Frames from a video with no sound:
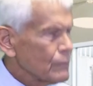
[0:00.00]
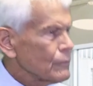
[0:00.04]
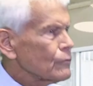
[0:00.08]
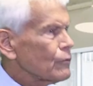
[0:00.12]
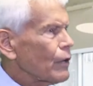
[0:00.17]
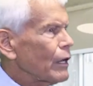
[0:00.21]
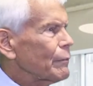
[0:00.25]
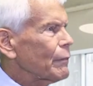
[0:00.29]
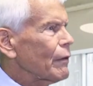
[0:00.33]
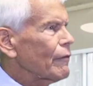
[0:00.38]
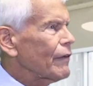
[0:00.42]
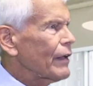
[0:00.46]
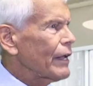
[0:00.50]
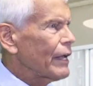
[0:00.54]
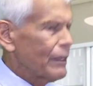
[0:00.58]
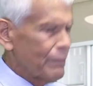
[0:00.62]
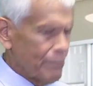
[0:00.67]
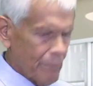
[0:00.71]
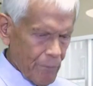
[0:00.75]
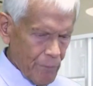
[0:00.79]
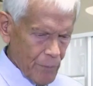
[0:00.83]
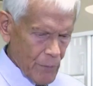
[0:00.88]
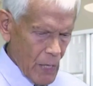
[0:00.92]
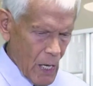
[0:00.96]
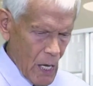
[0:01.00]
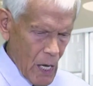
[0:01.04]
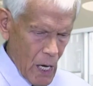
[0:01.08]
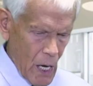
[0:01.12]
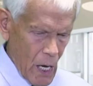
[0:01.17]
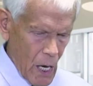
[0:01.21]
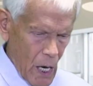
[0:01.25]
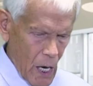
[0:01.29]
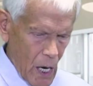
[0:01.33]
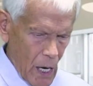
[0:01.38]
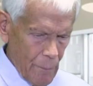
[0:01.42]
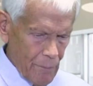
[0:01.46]
right in my
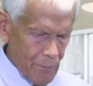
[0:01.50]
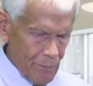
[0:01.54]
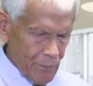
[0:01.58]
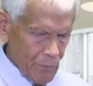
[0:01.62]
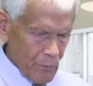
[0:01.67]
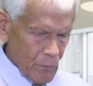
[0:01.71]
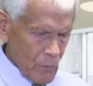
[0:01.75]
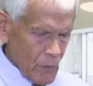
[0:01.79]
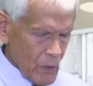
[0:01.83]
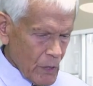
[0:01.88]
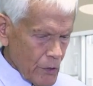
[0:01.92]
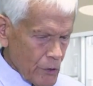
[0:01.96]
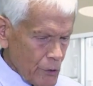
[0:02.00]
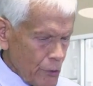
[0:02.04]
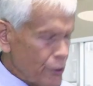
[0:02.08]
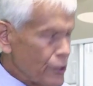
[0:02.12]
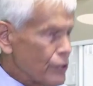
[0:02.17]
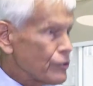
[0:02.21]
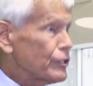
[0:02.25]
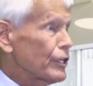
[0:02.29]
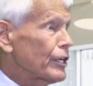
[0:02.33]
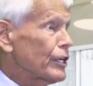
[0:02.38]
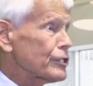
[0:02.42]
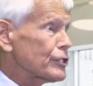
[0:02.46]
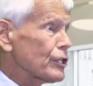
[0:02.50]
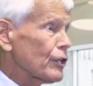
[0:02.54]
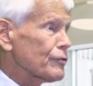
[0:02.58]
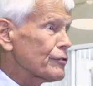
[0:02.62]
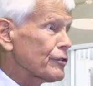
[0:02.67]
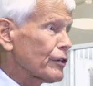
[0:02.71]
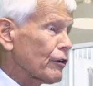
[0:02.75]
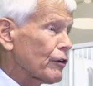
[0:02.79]
van. You just initial this